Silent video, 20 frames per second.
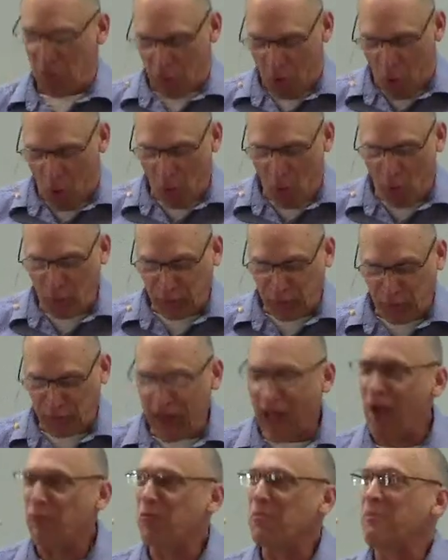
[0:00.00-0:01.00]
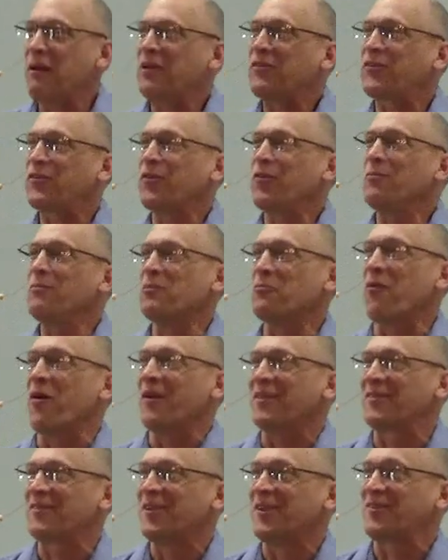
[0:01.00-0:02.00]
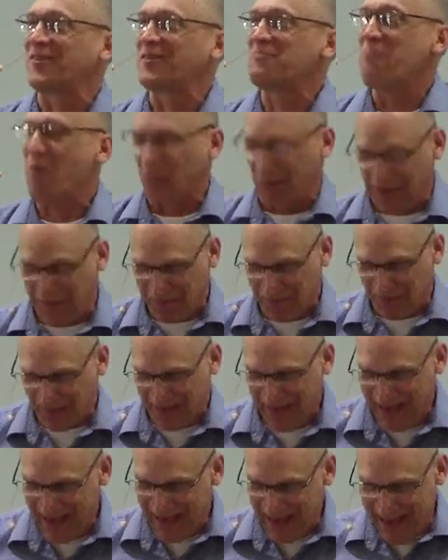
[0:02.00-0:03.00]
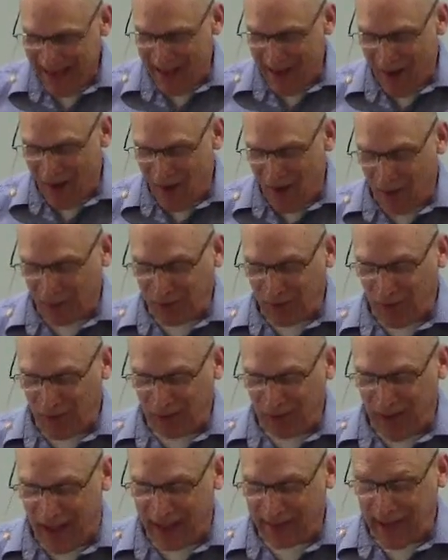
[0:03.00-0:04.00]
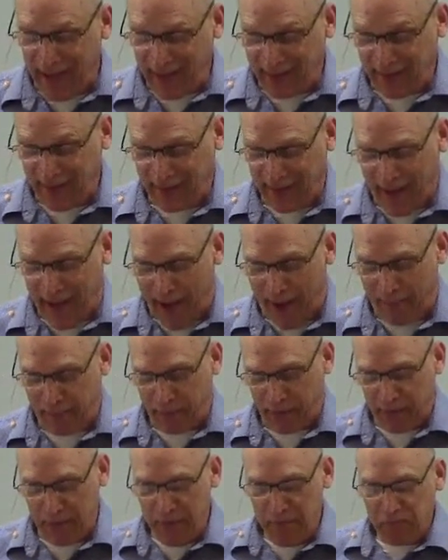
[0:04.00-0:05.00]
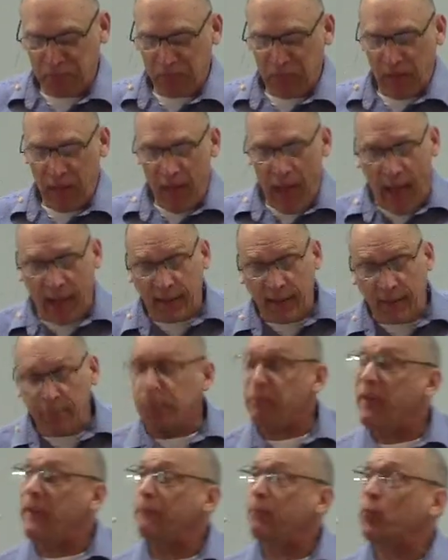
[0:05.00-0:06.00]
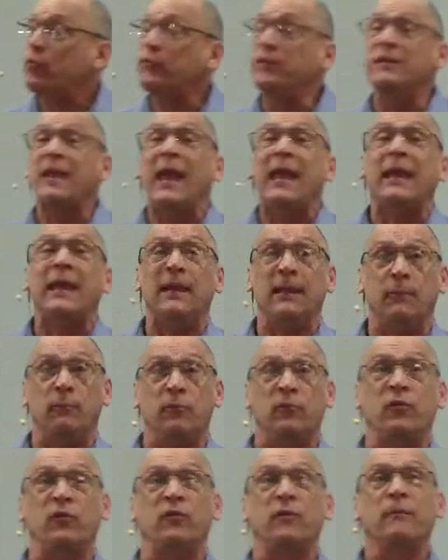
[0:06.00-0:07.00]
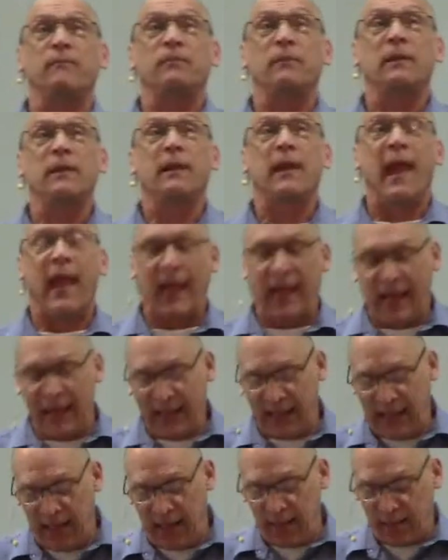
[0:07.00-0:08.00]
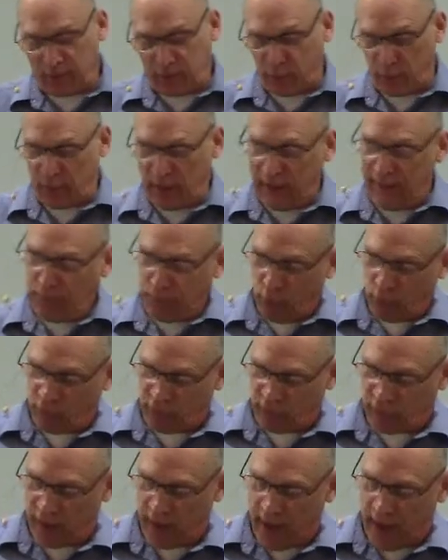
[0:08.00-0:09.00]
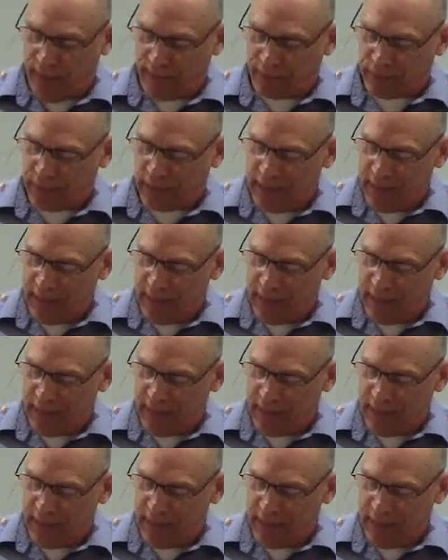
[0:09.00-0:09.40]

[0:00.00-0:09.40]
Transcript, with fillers: Almost forgot where my sermon was this morning. oh, I'm so glad that didn't happen. And then people's names, 83%.